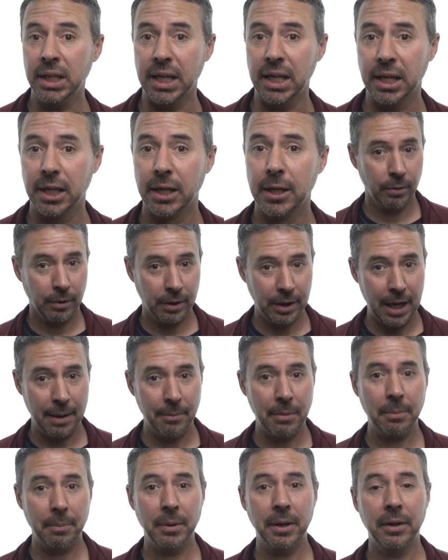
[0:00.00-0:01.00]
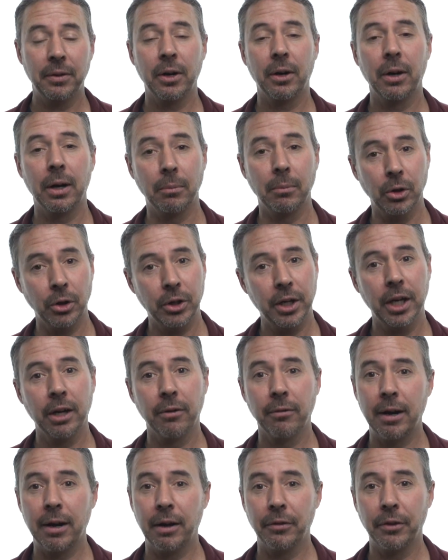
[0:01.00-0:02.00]
leak. Climb up in there, I'm looking
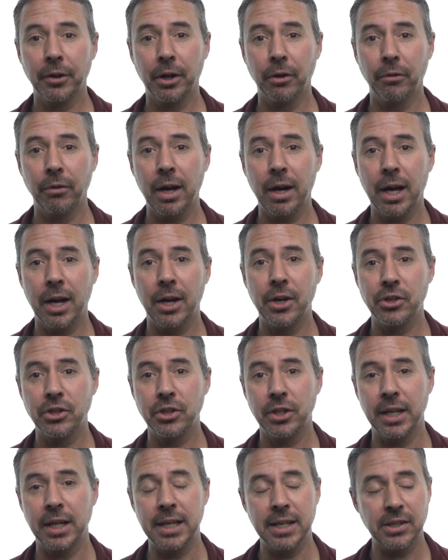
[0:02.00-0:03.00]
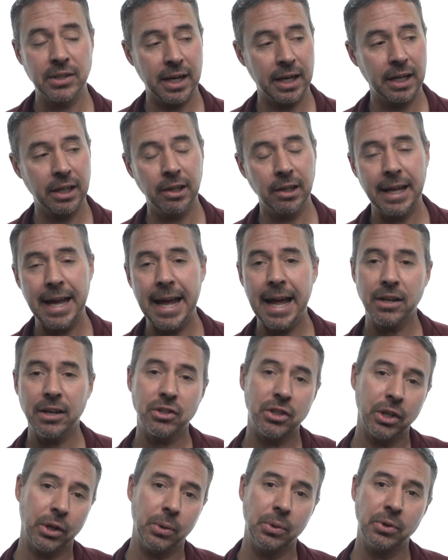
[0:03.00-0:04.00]
around the garage, and he's got a little
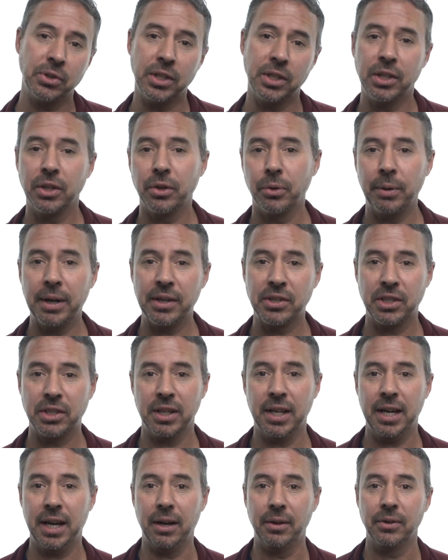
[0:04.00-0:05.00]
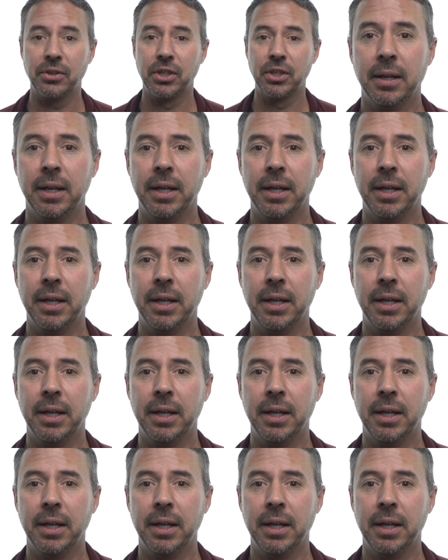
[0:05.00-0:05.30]
hatch that goes into the rest of the house.